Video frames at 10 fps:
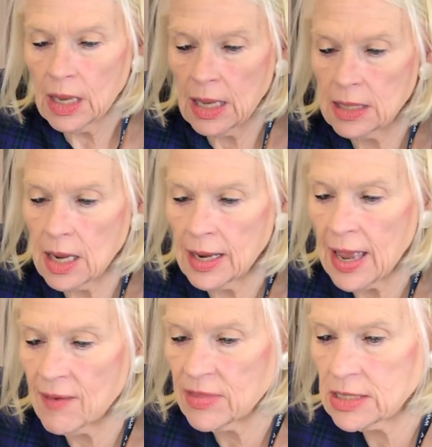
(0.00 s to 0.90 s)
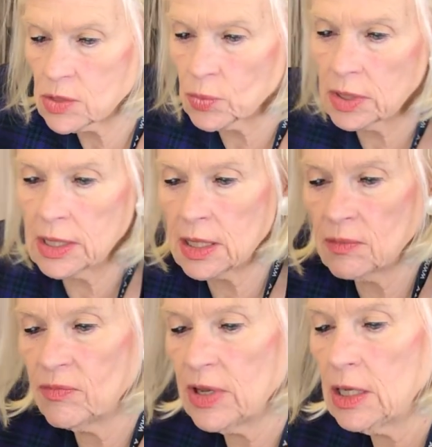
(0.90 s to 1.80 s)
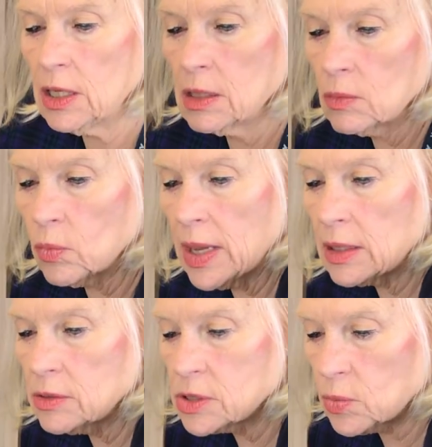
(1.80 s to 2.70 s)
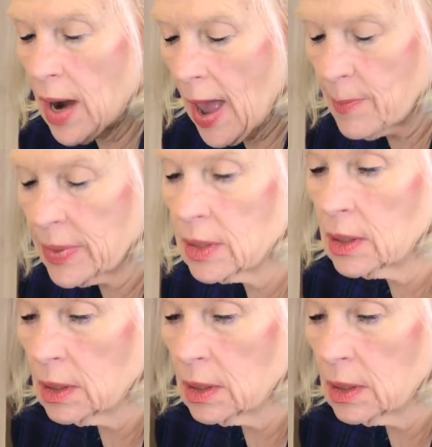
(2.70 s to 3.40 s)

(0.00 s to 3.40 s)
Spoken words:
and I have these really convenient Reynolds wrap